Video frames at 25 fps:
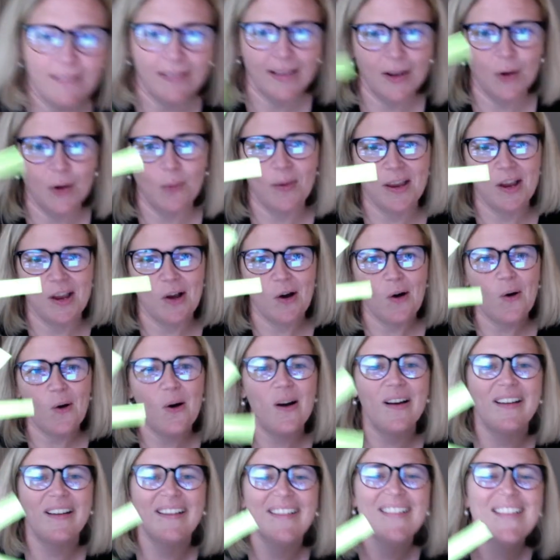There we go.
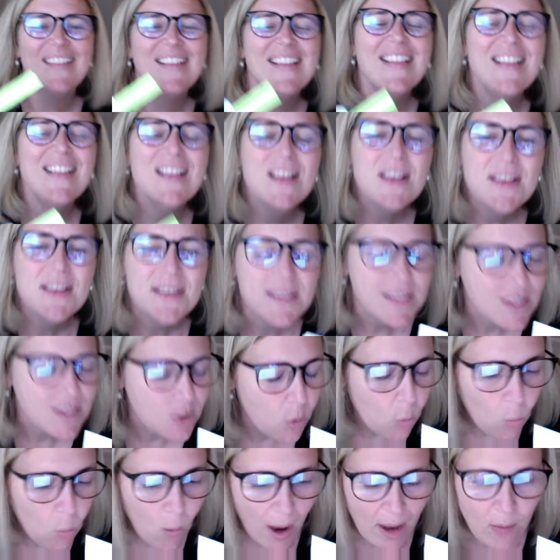
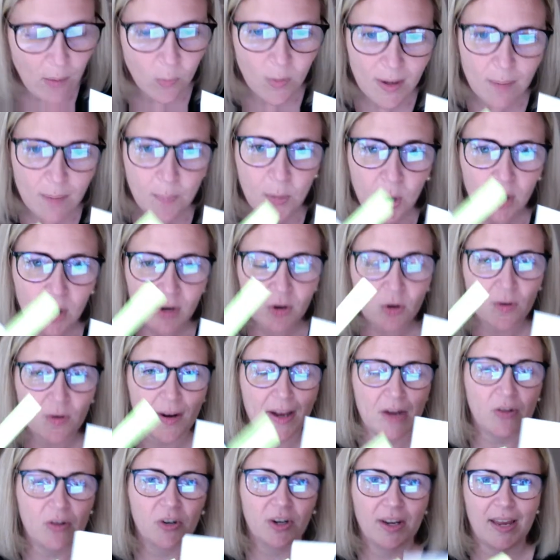So when we put
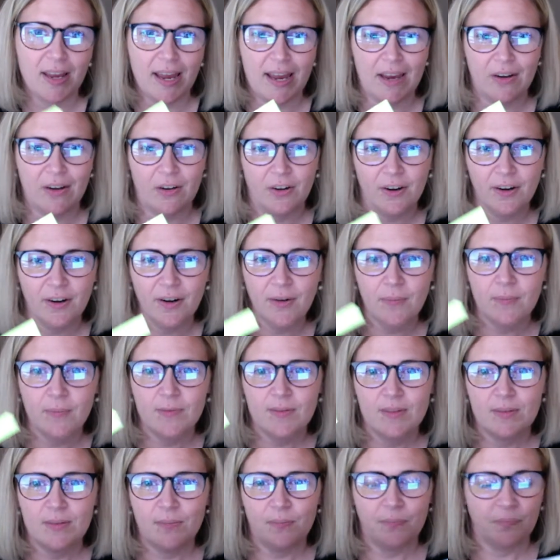greater gator,
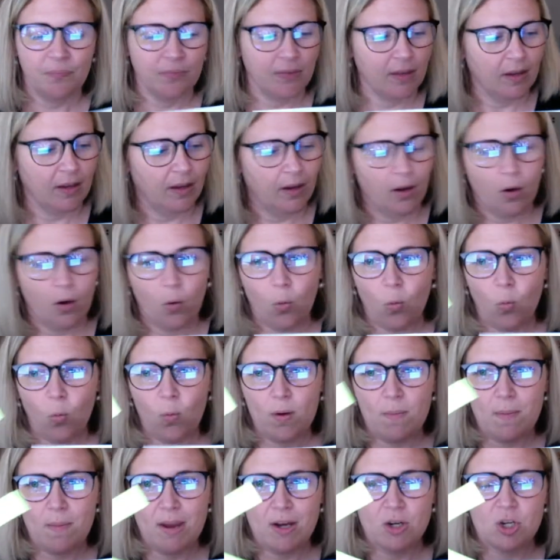
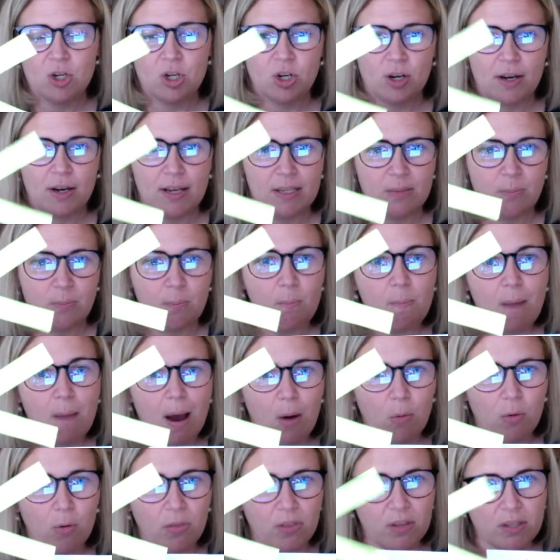we make sure his
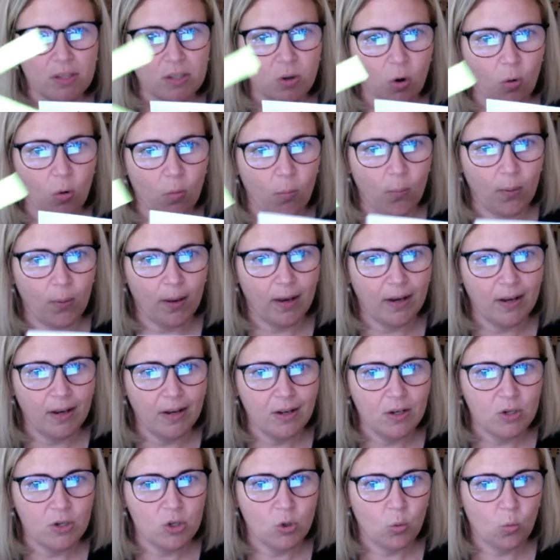mouth is open
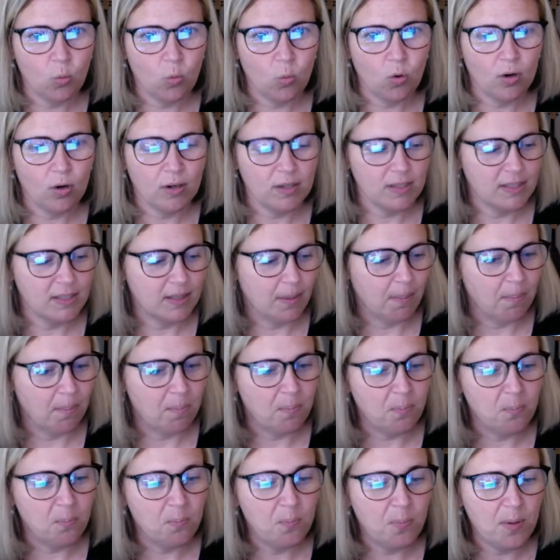towards the
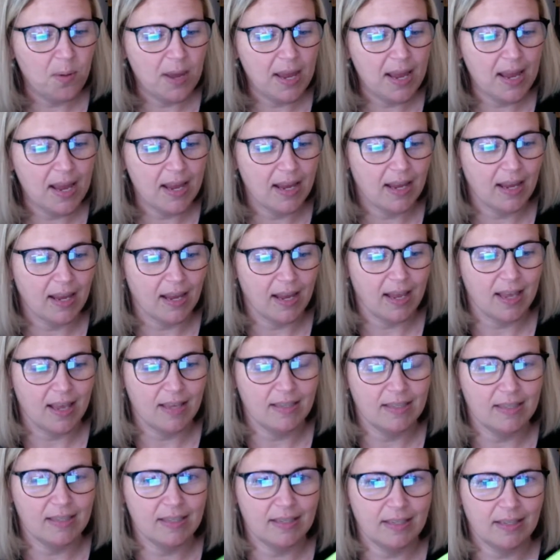
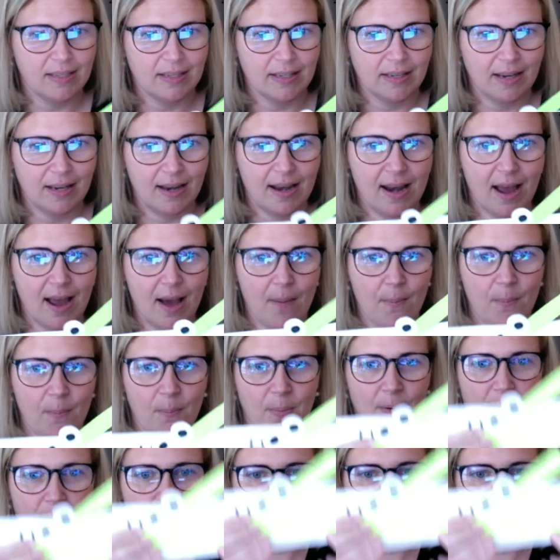biggest number.